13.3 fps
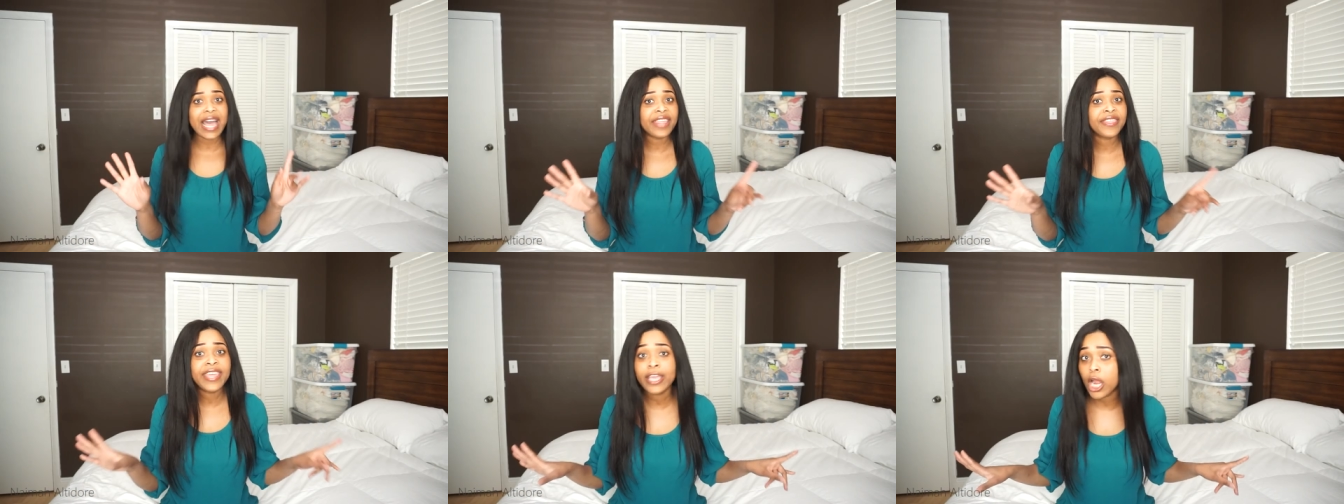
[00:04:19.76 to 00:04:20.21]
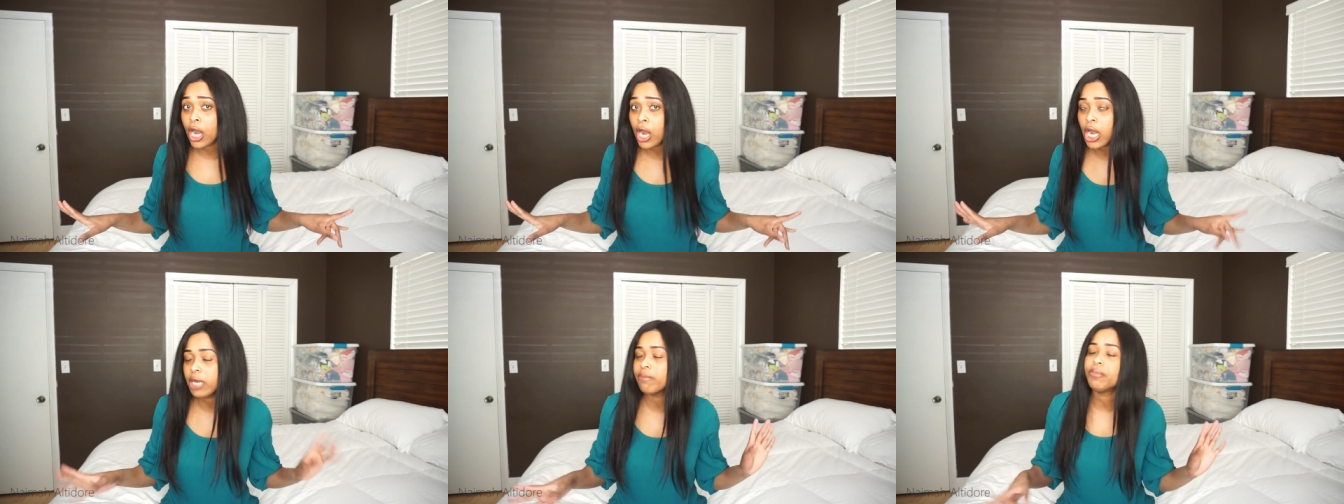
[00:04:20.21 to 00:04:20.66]
That thing
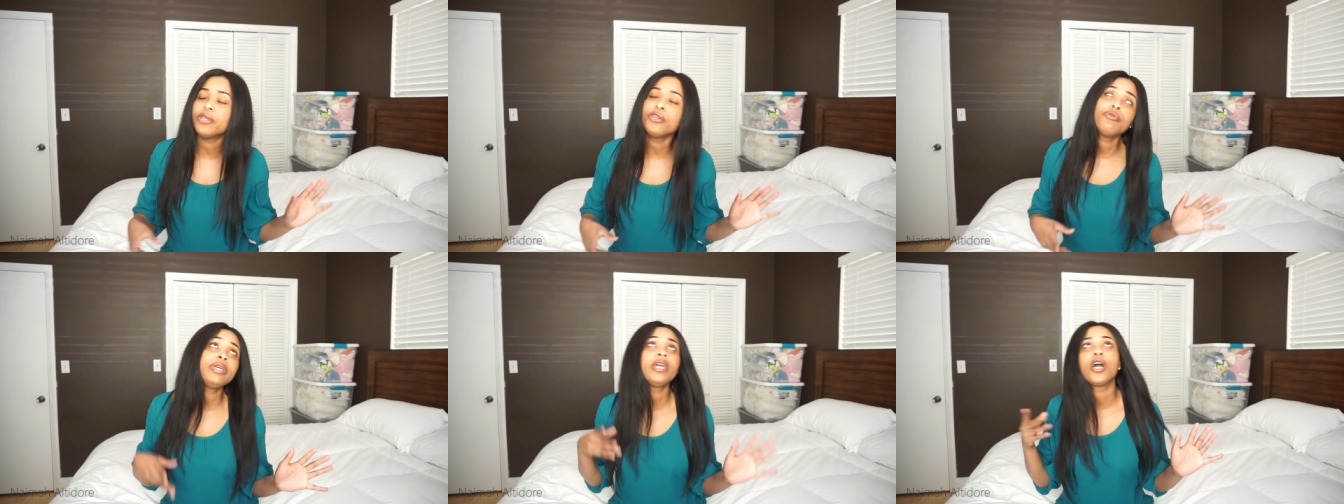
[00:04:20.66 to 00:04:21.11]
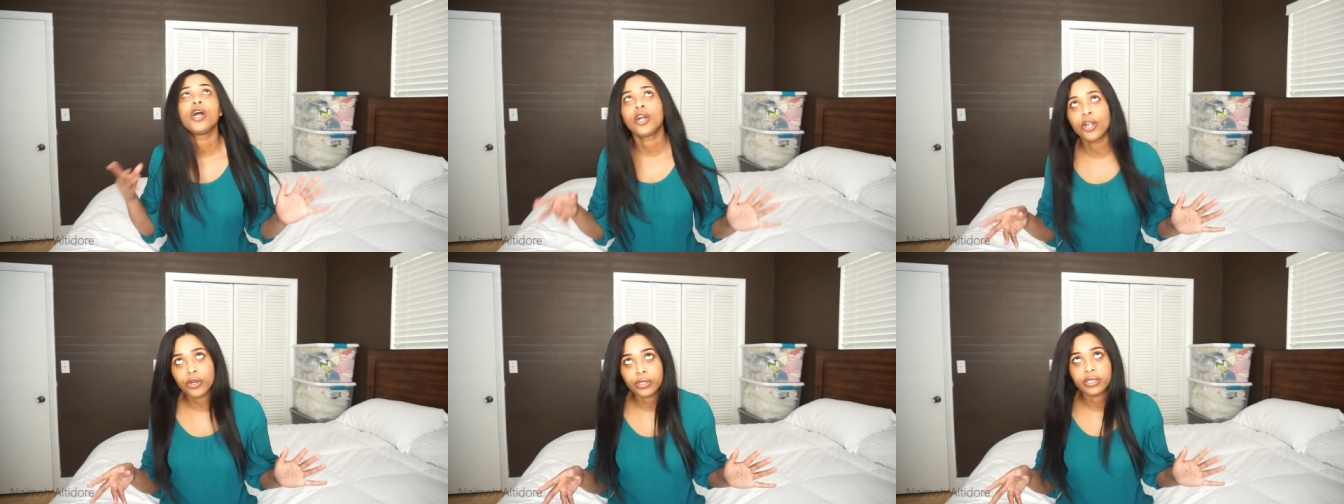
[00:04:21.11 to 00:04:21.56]
hurt. Beauty
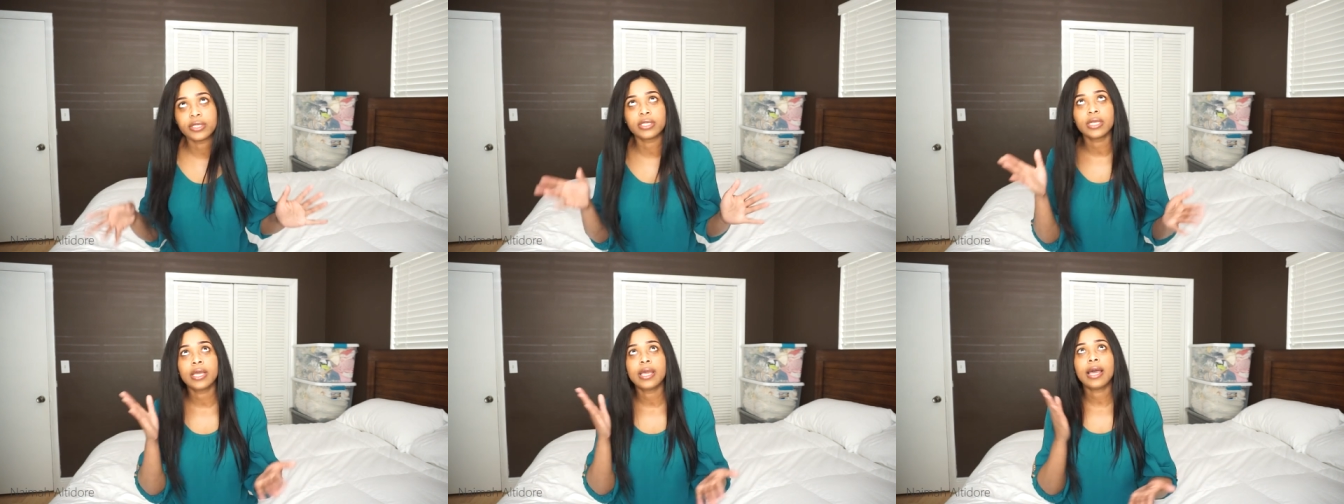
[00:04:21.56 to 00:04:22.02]
hurts.